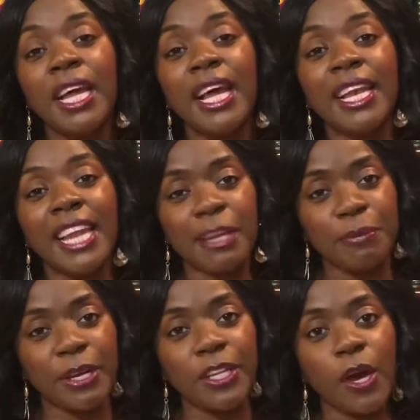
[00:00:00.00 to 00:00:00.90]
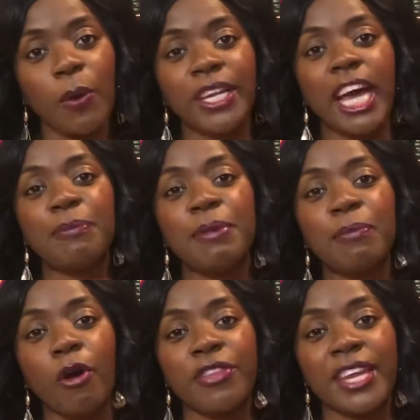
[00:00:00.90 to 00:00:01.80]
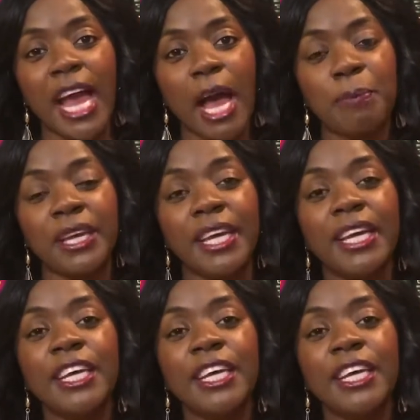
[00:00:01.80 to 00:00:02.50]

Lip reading: let me know, and I'd be more than happy